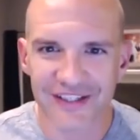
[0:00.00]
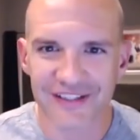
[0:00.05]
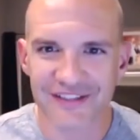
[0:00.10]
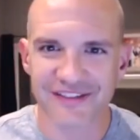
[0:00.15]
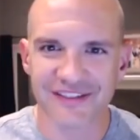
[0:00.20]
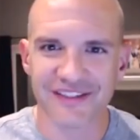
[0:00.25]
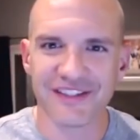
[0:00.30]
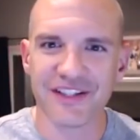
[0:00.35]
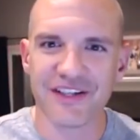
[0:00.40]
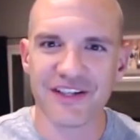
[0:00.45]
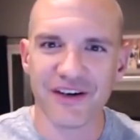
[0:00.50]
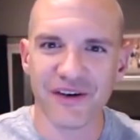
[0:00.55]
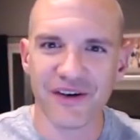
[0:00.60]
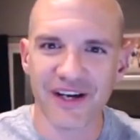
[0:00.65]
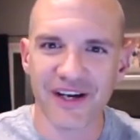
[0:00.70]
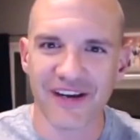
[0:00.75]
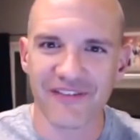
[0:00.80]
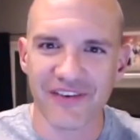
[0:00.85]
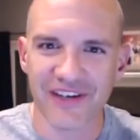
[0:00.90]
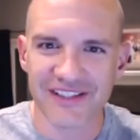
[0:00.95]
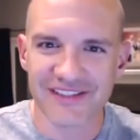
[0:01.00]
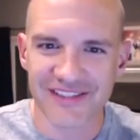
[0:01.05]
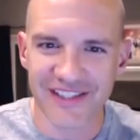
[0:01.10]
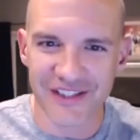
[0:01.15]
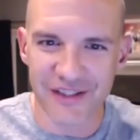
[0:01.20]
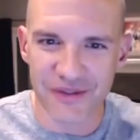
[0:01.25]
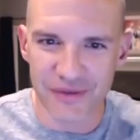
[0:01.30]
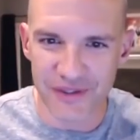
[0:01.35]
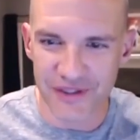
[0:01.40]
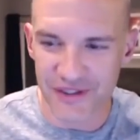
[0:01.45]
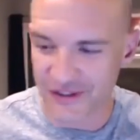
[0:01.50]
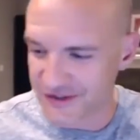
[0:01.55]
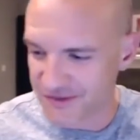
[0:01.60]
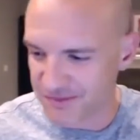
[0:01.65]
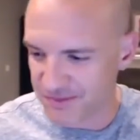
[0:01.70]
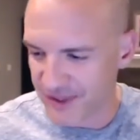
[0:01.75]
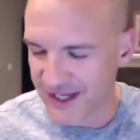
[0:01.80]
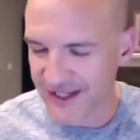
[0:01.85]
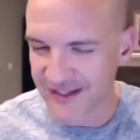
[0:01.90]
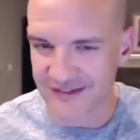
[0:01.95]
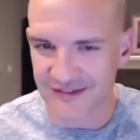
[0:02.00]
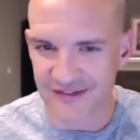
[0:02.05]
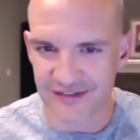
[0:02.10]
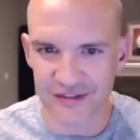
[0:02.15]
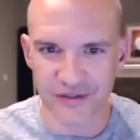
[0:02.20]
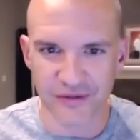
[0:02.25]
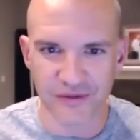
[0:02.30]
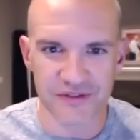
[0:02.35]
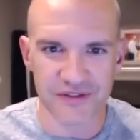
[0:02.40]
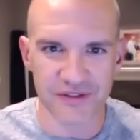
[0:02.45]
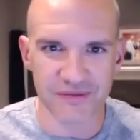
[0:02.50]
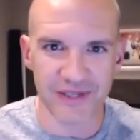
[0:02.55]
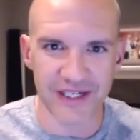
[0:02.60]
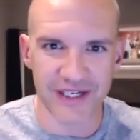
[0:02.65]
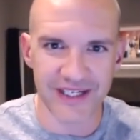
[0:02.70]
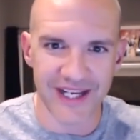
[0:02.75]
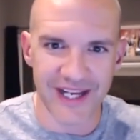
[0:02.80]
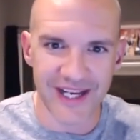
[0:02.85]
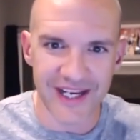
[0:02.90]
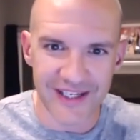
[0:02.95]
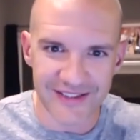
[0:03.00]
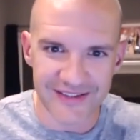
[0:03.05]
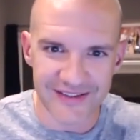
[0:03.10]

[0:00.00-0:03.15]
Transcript: you know, if I said you were going to spend two to make eight,